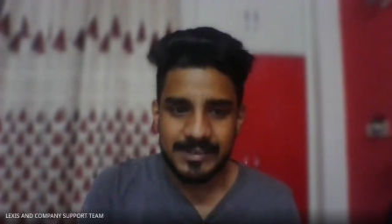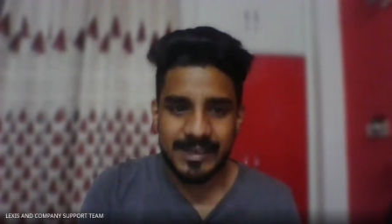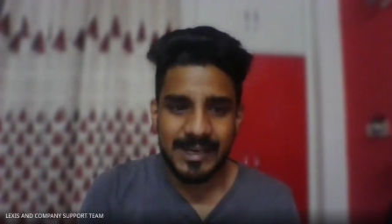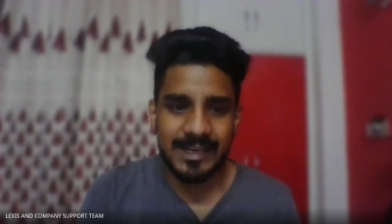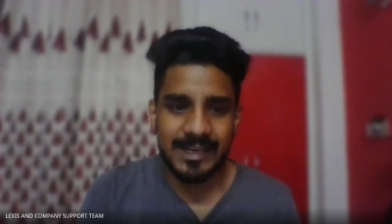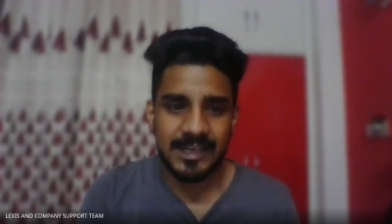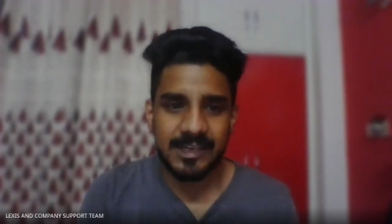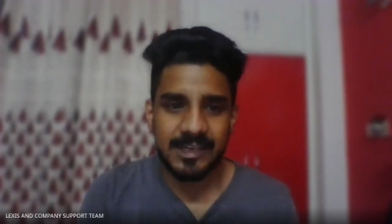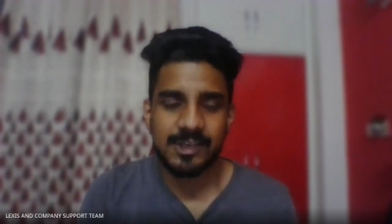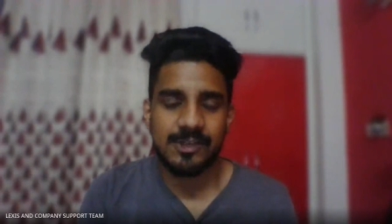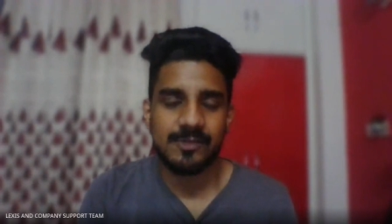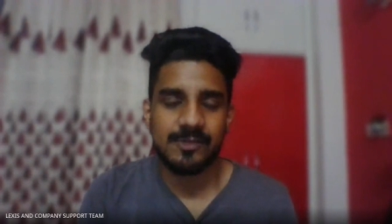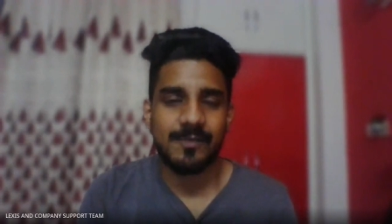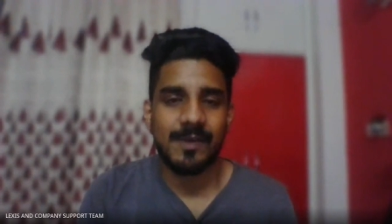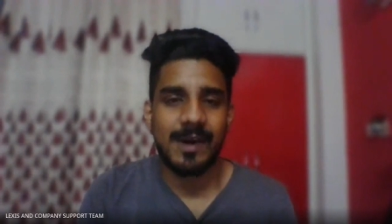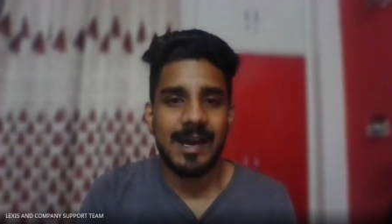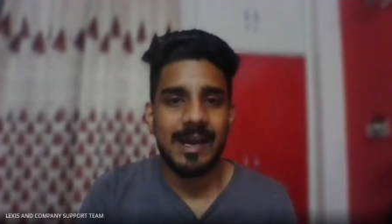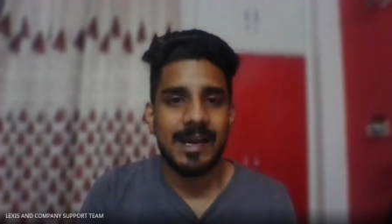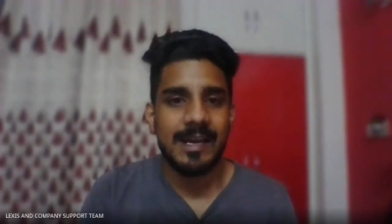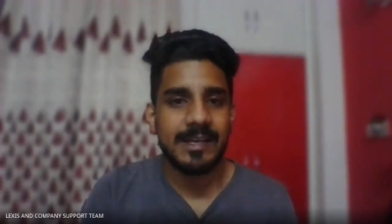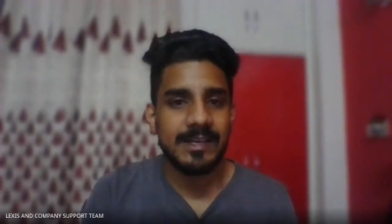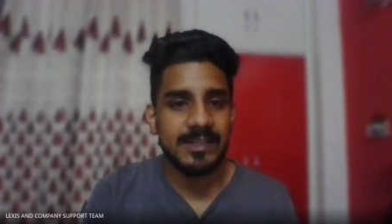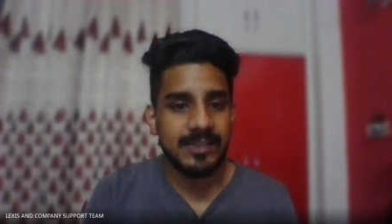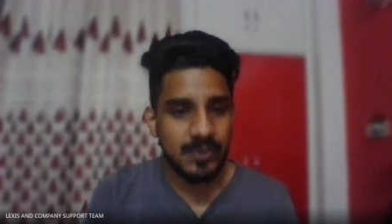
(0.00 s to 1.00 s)
to
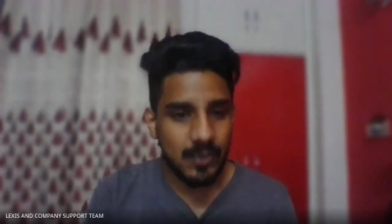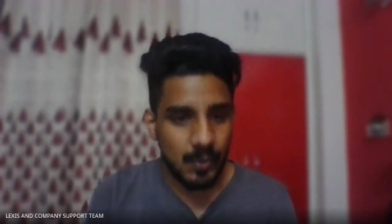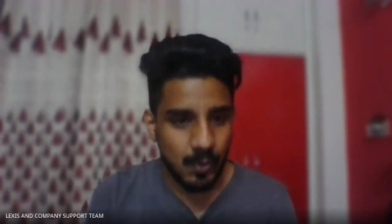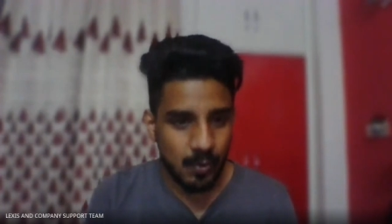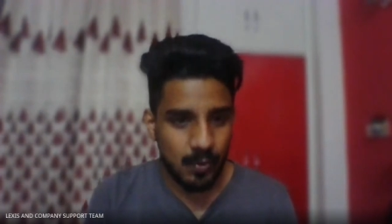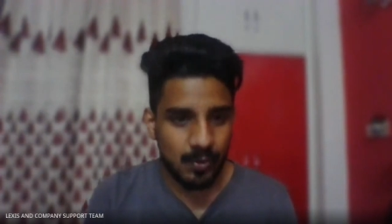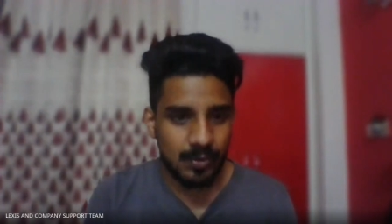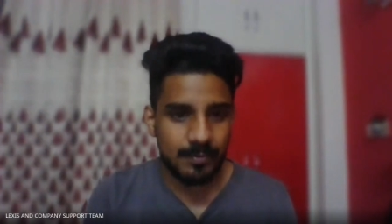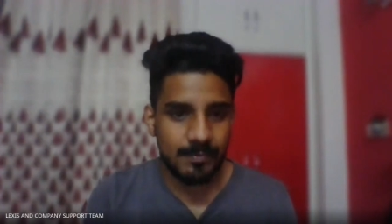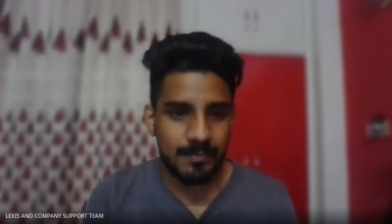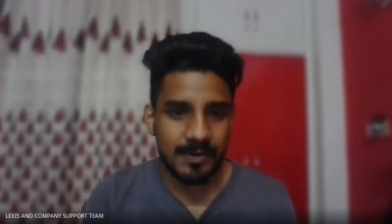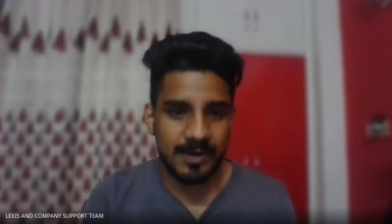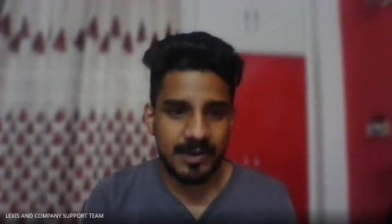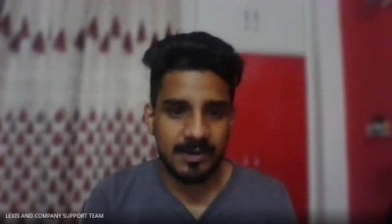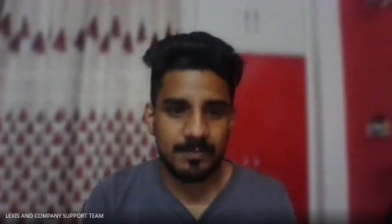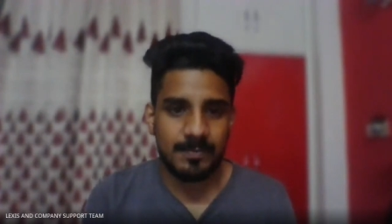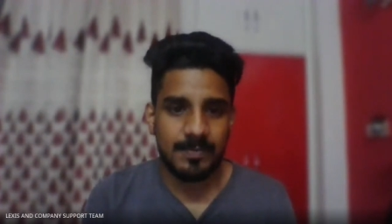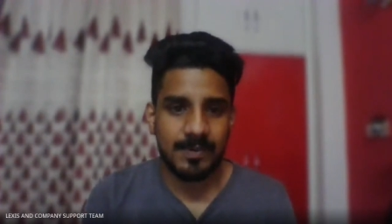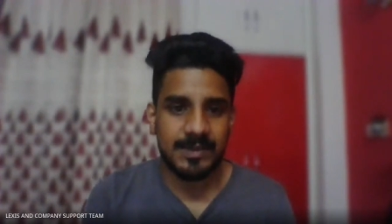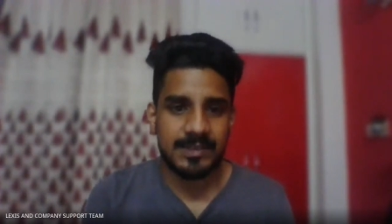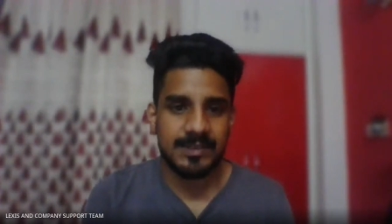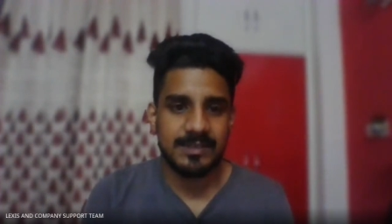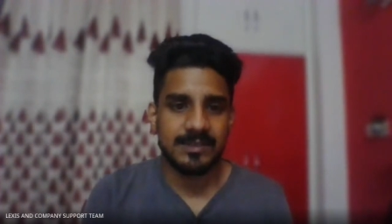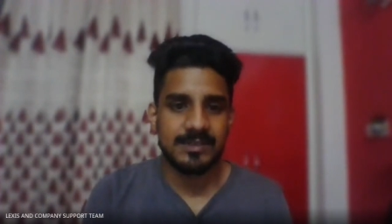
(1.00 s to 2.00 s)
satisfy his own
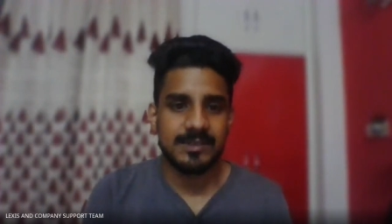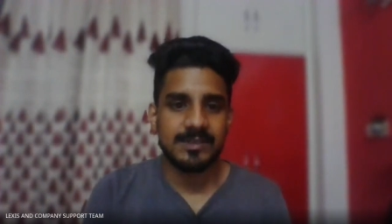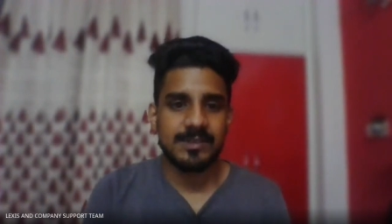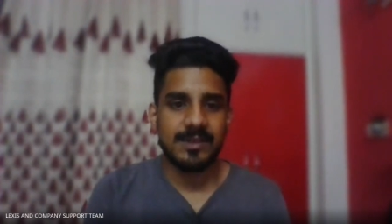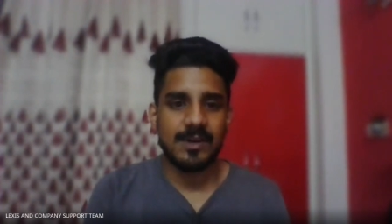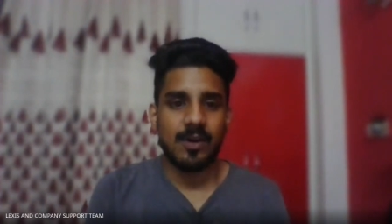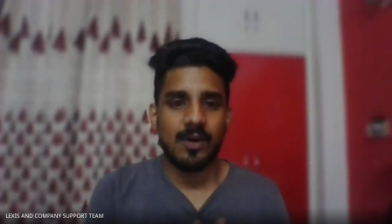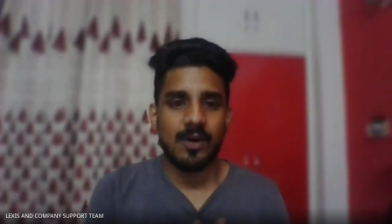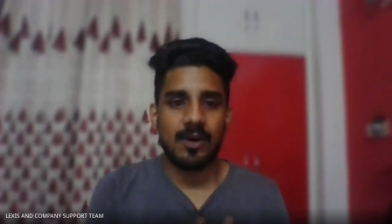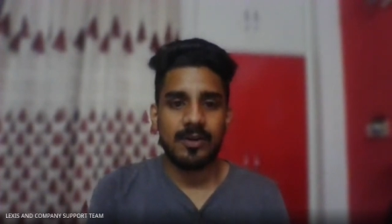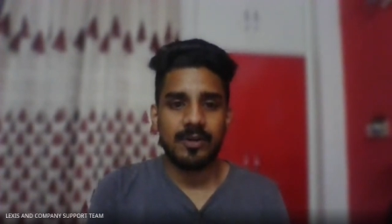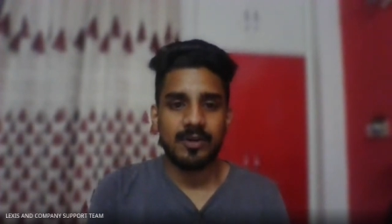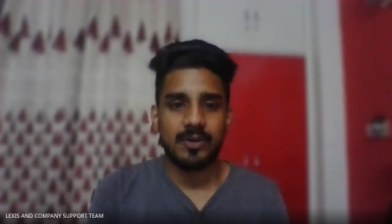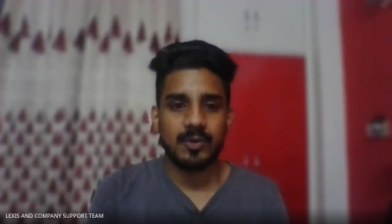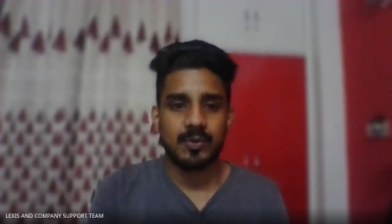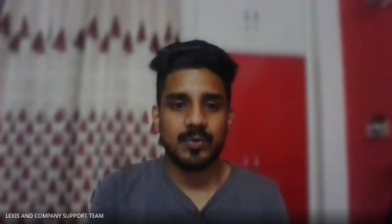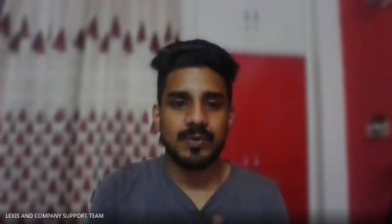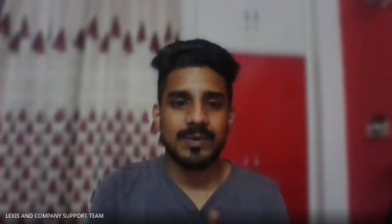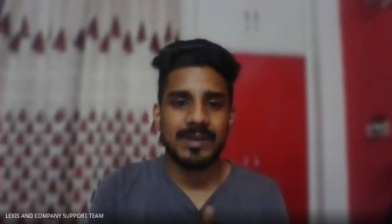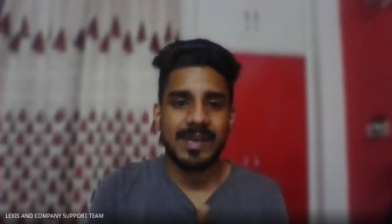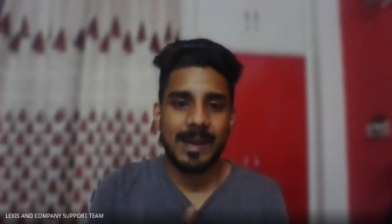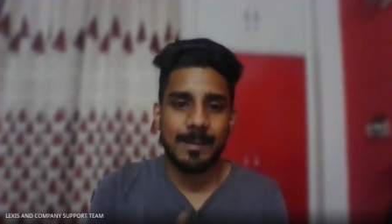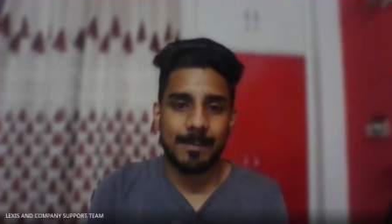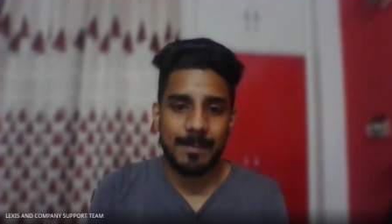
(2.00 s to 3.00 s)
purpose or
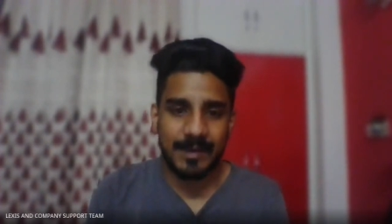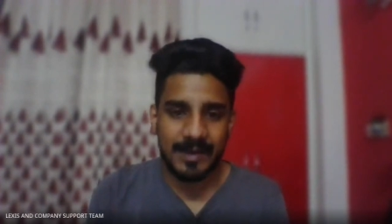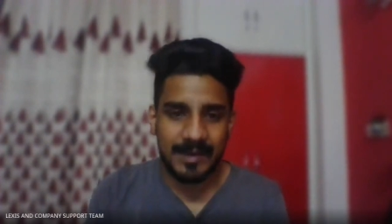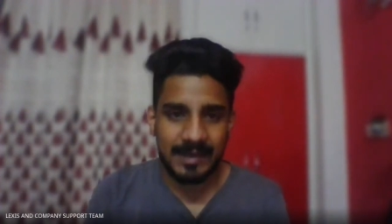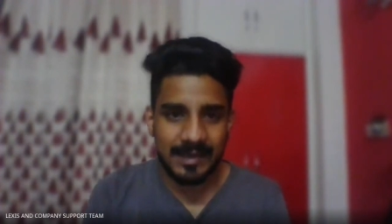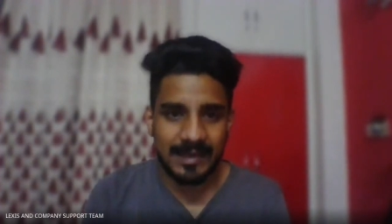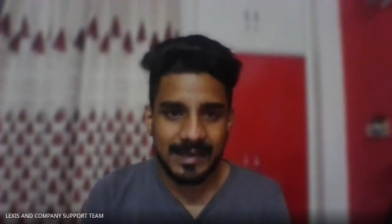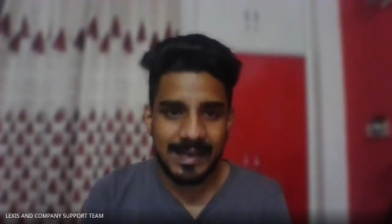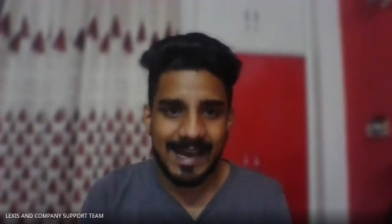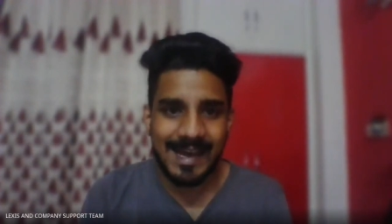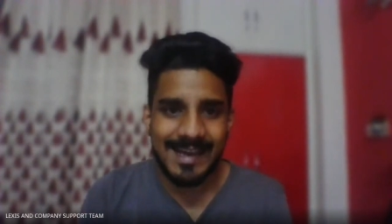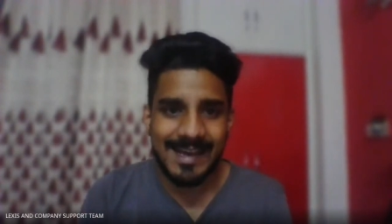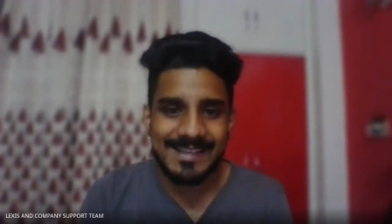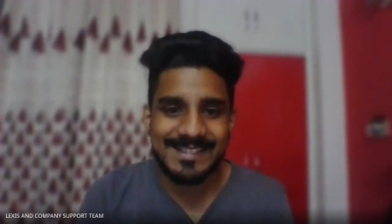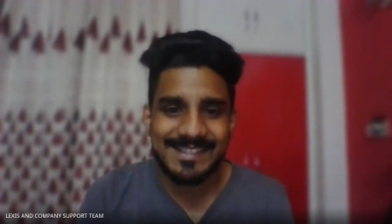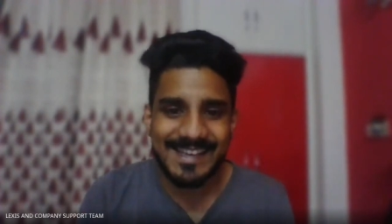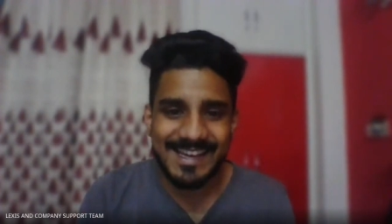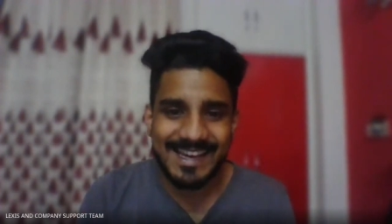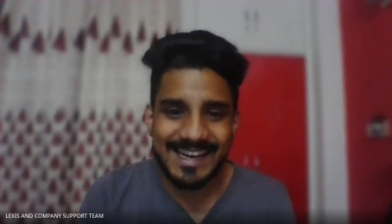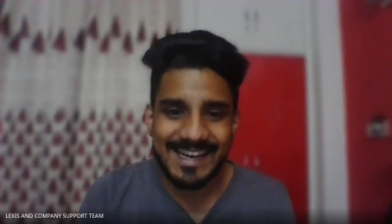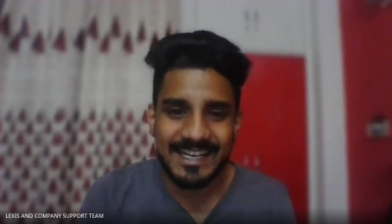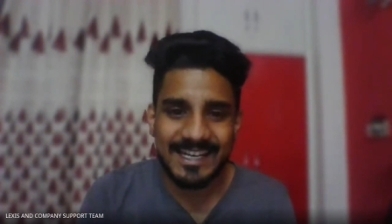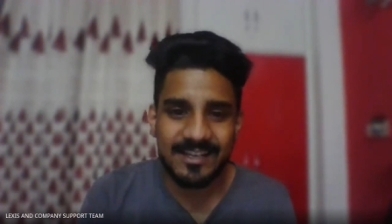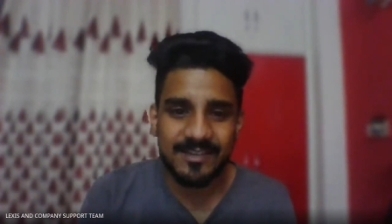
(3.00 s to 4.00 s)
to
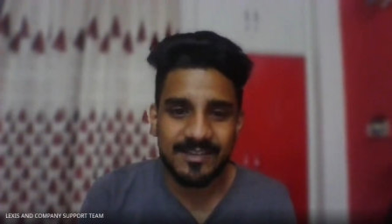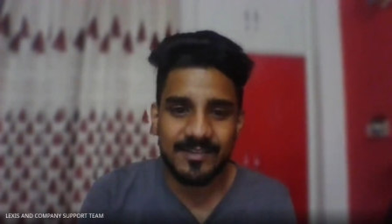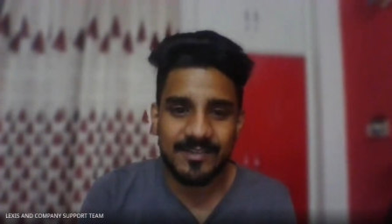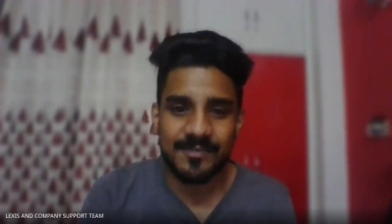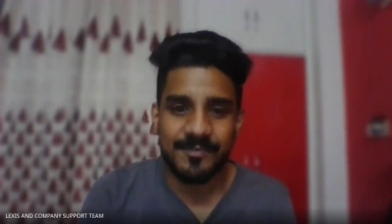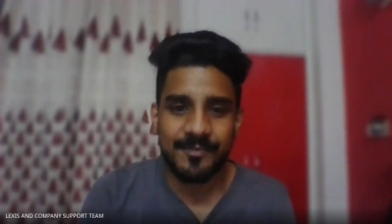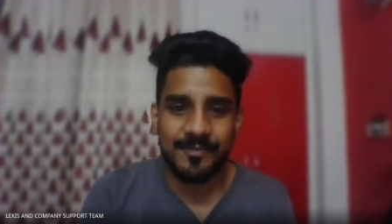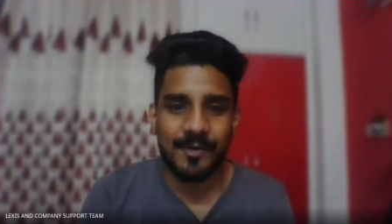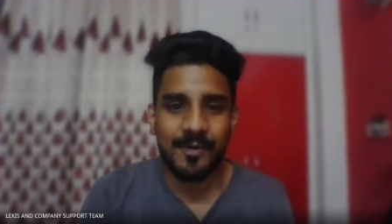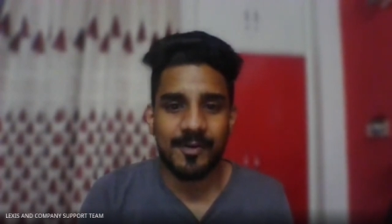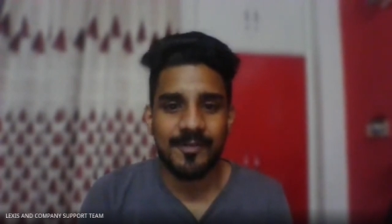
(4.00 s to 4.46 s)
capitalize it